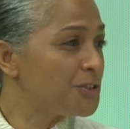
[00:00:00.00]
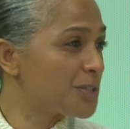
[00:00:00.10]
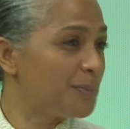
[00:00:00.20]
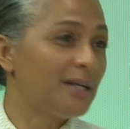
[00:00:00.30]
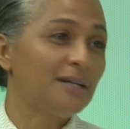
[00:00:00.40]

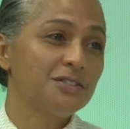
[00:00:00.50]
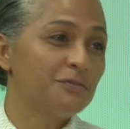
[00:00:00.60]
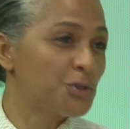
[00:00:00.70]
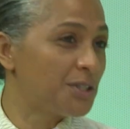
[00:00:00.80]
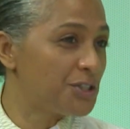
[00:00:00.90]
just because mm-hmm.
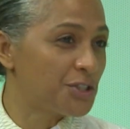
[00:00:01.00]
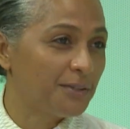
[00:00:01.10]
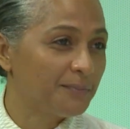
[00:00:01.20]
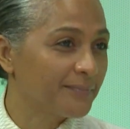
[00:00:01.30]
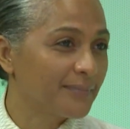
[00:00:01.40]
of
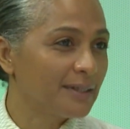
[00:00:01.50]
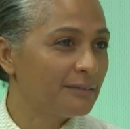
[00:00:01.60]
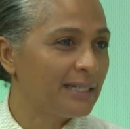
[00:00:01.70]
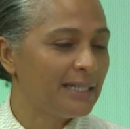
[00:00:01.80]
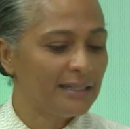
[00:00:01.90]
tradition, mm-hmm.
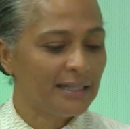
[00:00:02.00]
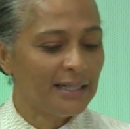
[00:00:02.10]
right?